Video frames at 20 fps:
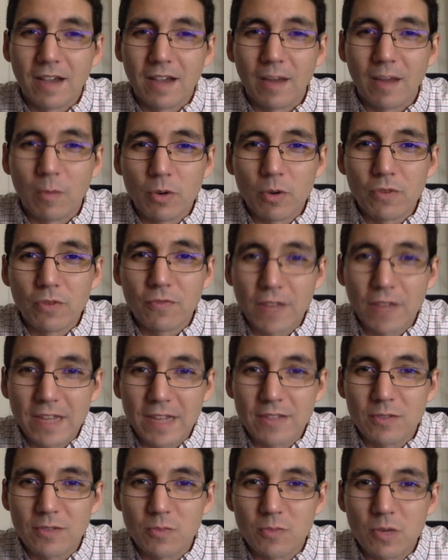And we're
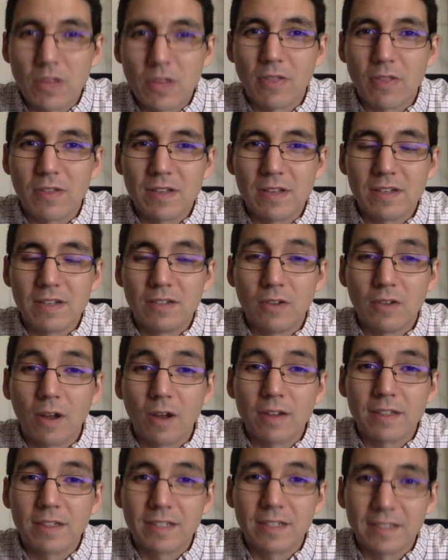faced with the
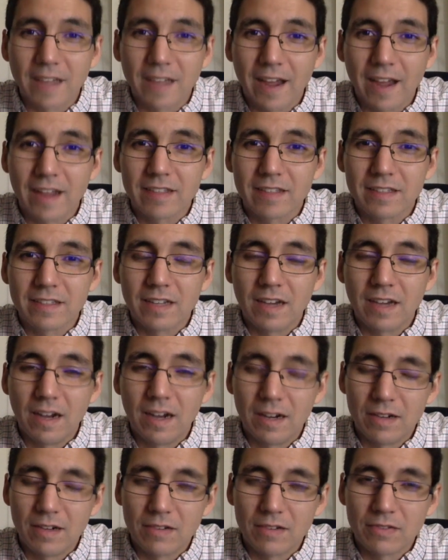daunting task
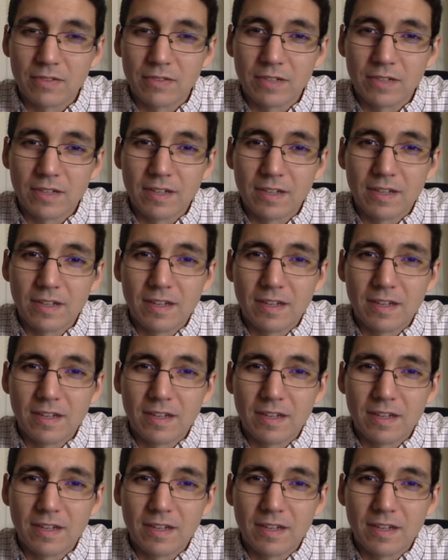of